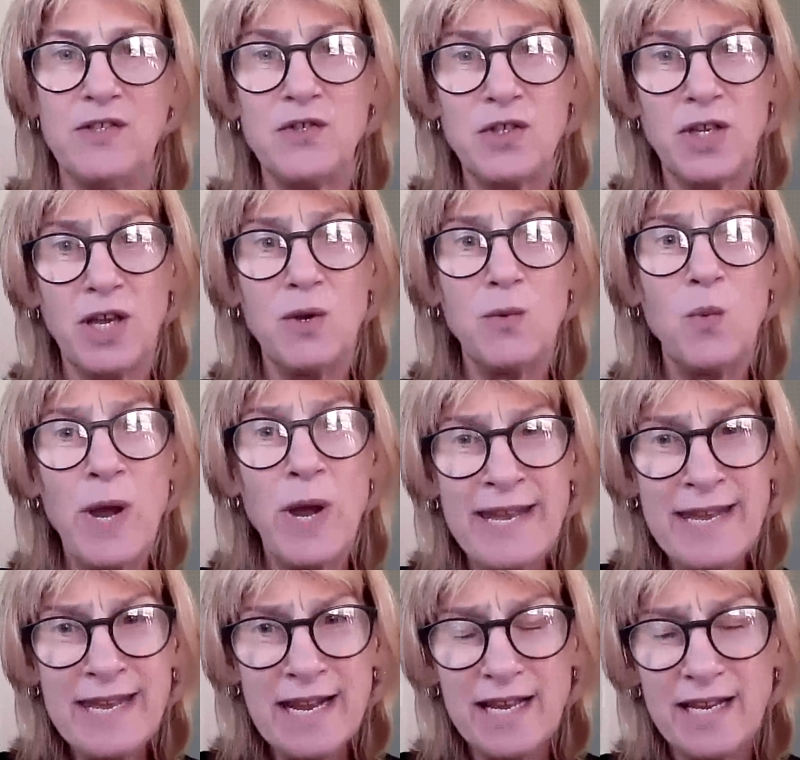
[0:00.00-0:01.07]
So
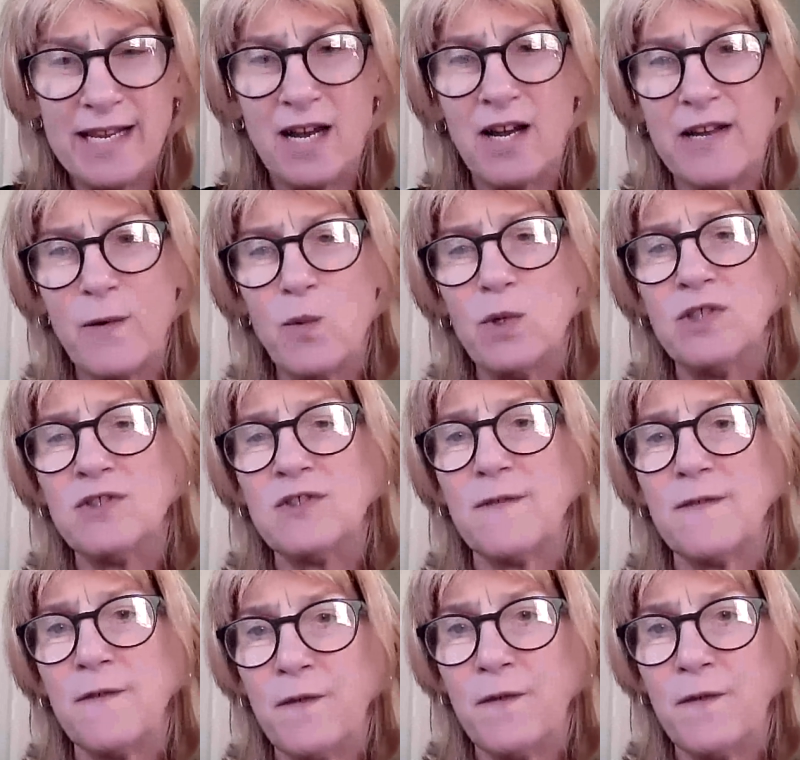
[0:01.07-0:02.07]
when I was